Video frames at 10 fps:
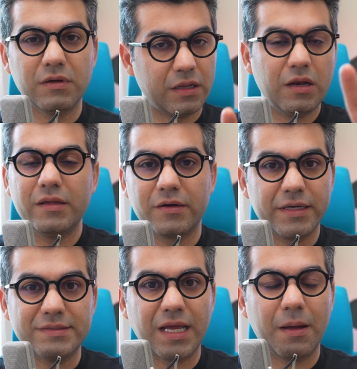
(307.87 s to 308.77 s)
another
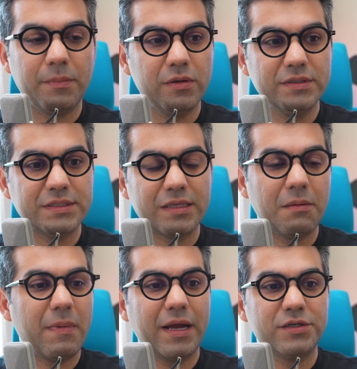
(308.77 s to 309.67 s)
example is that
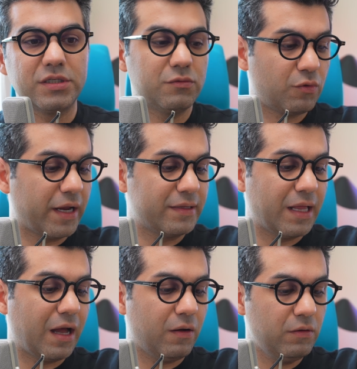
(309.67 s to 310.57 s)
imagine right
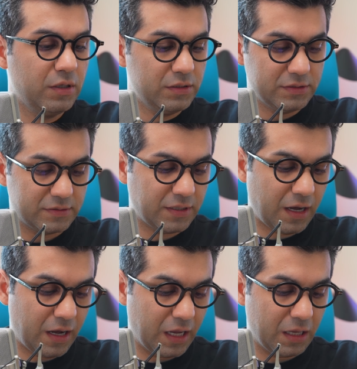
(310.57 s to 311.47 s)
now the
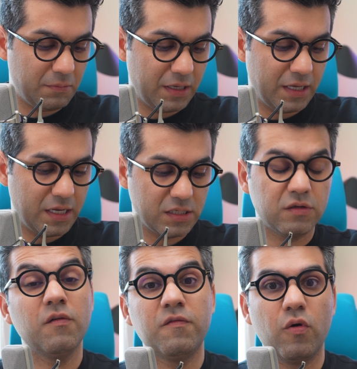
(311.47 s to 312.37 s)
time is
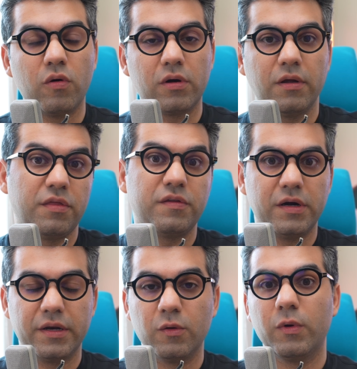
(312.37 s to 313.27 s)

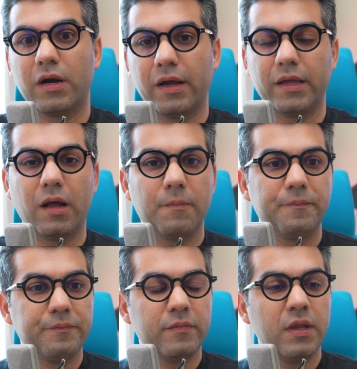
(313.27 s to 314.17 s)
4:30 where I am.
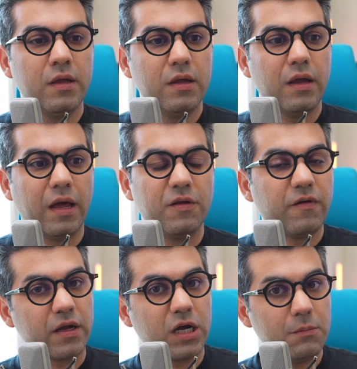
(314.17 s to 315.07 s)
And if
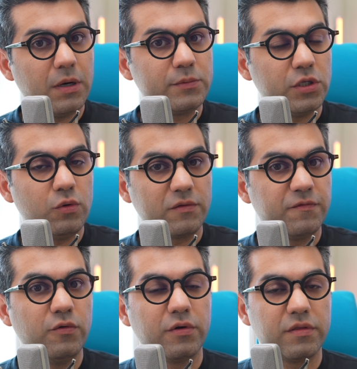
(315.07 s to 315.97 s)
I come up to you at
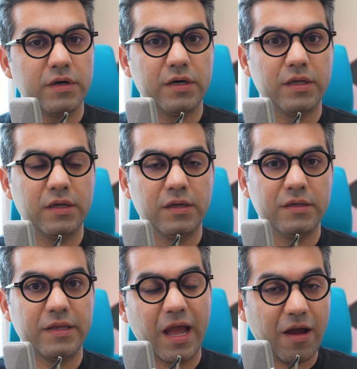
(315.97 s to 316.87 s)
4:30
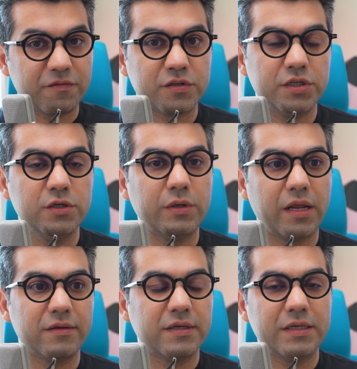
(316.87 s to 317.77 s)
in the afternoon and
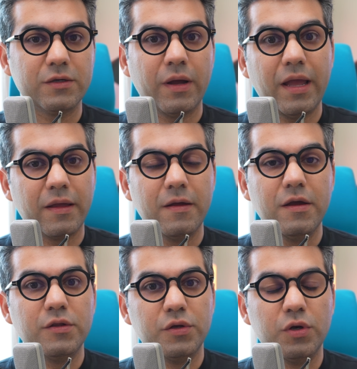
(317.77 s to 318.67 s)
I tell you, "Hey,
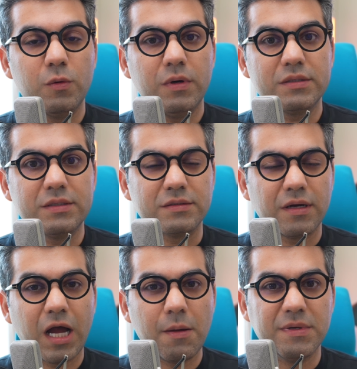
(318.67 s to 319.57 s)
do you know what? The
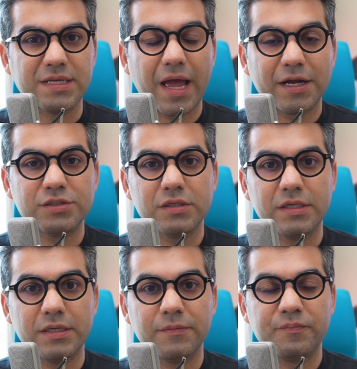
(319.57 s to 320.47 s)
time is
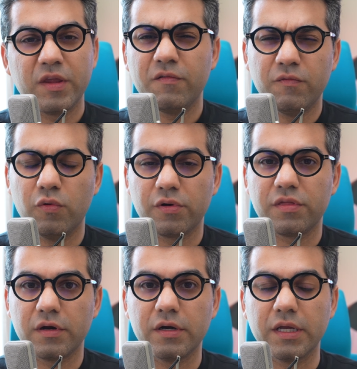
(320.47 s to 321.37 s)
actually
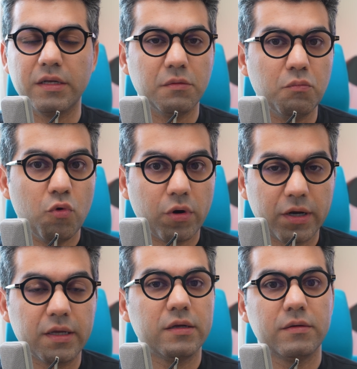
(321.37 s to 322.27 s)
4:30 in the
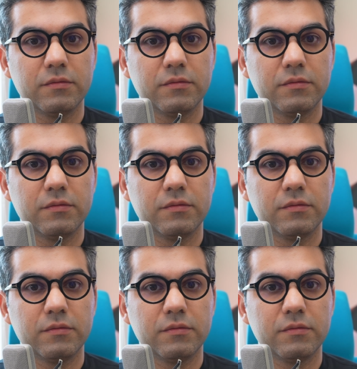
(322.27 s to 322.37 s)
morning."